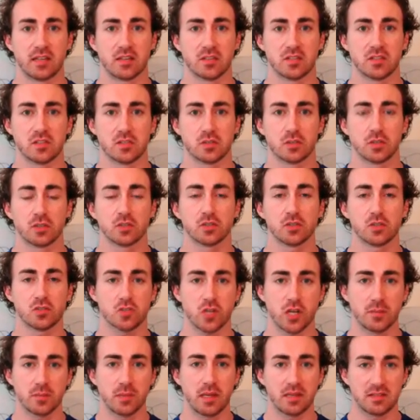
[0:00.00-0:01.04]
so I'm going to try
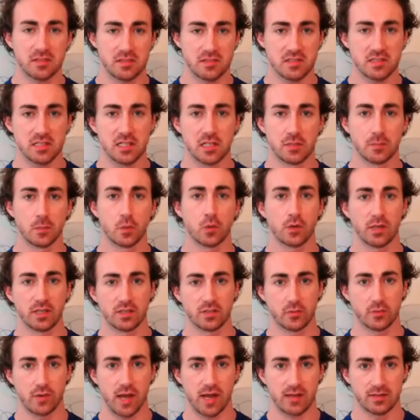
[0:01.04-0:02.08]
and make this a little more
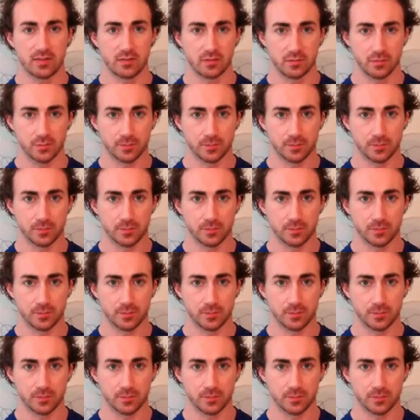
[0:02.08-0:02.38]
interactive.